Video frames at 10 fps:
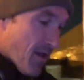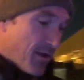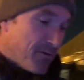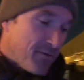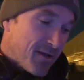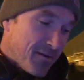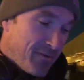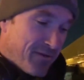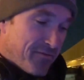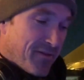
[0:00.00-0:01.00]
I don't
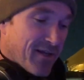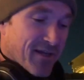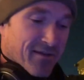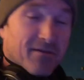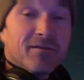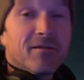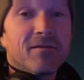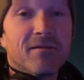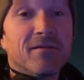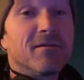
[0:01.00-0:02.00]
recommend flying
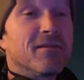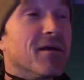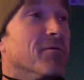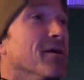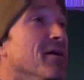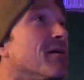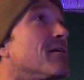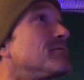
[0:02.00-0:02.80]
that way.